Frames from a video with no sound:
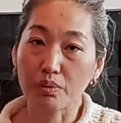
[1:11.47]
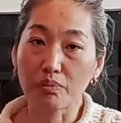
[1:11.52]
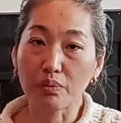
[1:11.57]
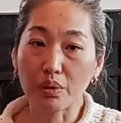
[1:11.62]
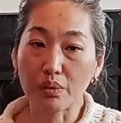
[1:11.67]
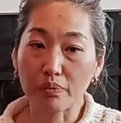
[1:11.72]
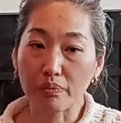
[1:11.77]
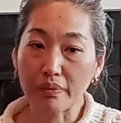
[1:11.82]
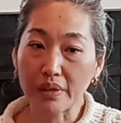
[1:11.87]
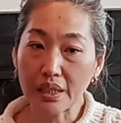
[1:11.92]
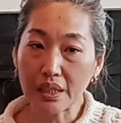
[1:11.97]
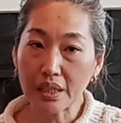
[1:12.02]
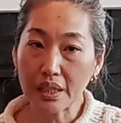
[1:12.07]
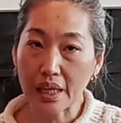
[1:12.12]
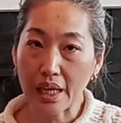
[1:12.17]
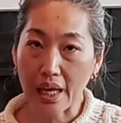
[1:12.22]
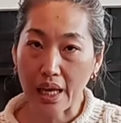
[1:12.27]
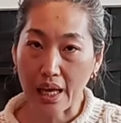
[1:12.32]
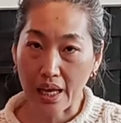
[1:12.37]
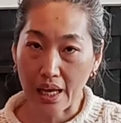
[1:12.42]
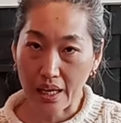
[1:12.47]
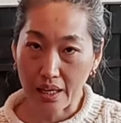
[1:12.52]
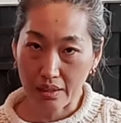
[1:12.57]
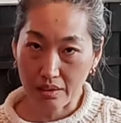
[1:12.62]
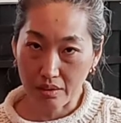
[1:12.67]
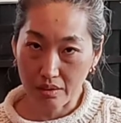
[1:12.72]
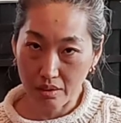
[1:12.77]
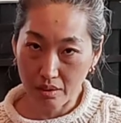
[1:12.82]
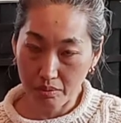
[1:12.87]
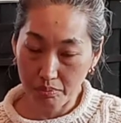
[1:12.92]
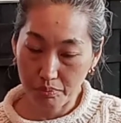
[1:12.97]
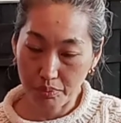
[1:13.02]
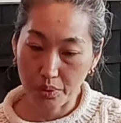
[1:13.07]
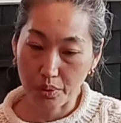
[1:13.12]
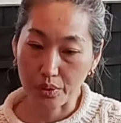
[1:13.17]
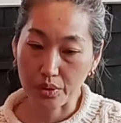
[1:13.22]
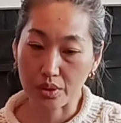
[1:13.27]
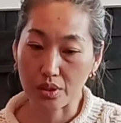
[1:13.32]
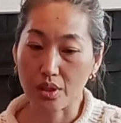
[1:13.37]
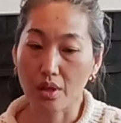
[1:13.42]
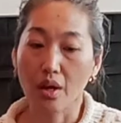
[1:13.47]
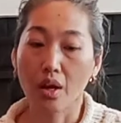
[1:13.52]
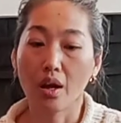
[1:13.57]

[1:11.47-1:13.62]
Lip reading: movement and put